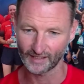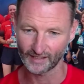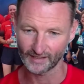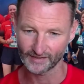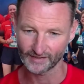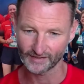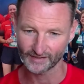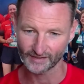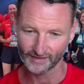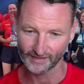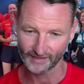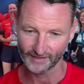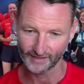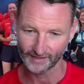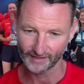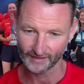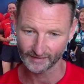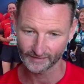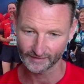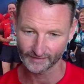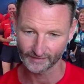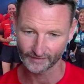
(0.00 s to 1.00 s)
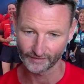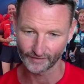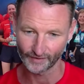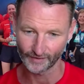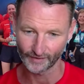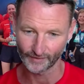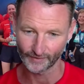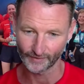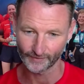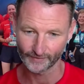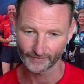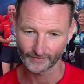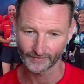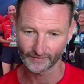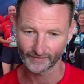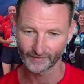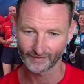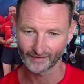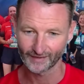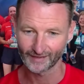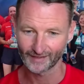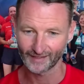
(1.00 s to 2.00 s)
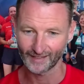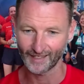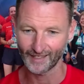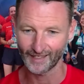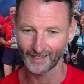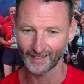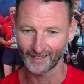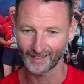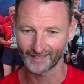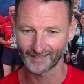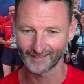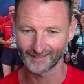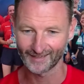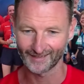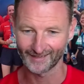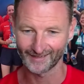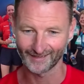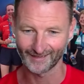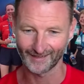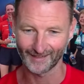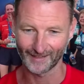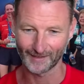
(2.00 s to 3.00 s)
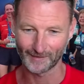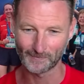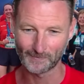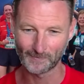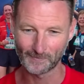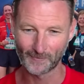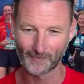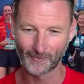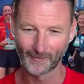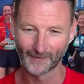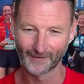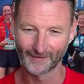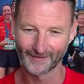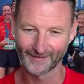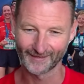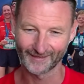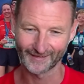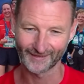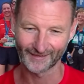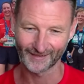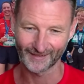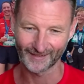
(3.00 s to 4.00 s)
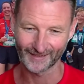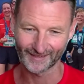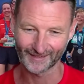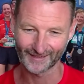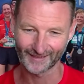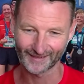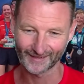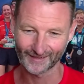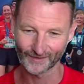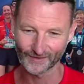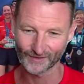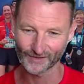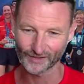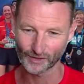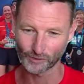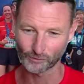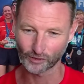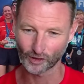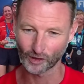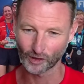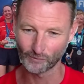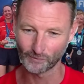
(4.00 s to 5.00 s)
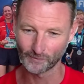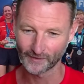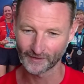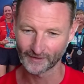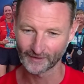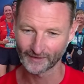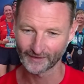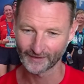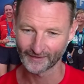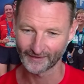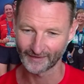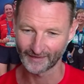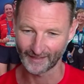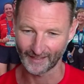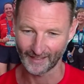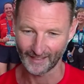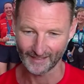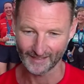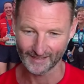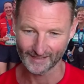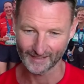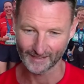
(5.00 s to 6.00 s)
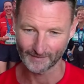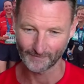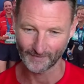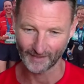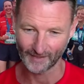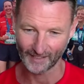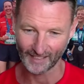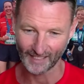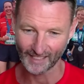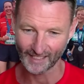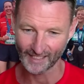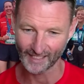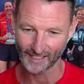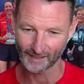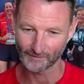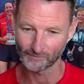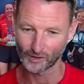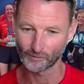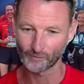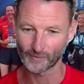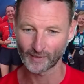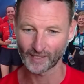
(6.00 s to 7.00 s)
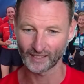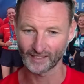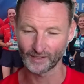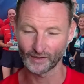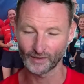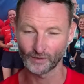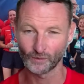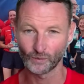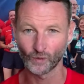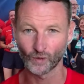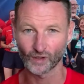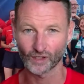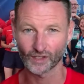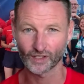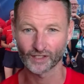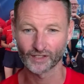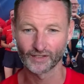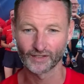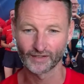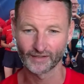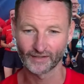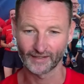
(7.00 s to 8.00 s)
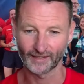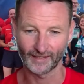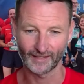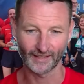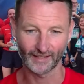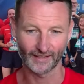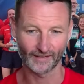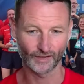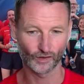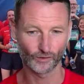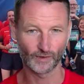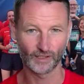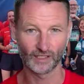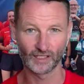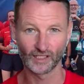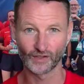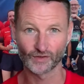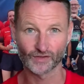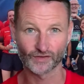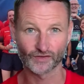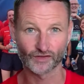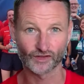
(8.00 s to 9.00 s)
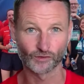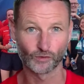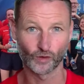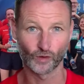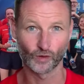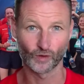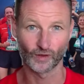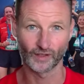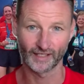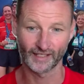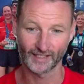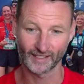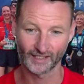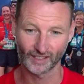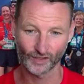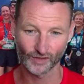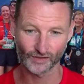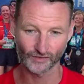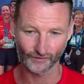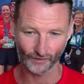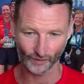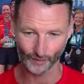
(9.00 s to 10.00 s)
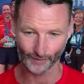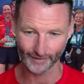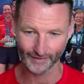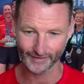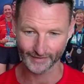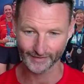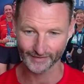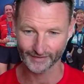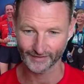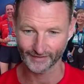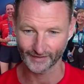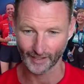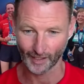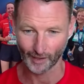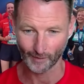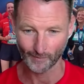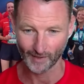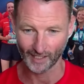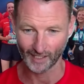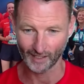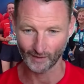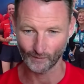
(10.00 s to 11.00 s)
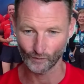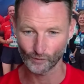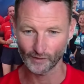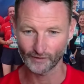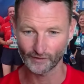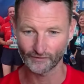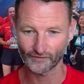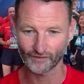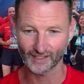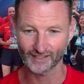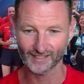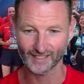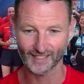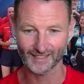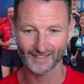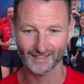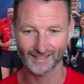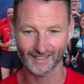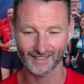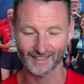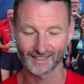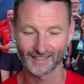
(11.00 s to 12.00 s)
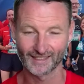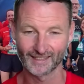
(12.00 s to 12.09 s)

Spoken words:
Is it here? No, here, onto the prom and heading up Montpellier Walk. There'll be loads of support here, loads of noise, and it will be fantastic.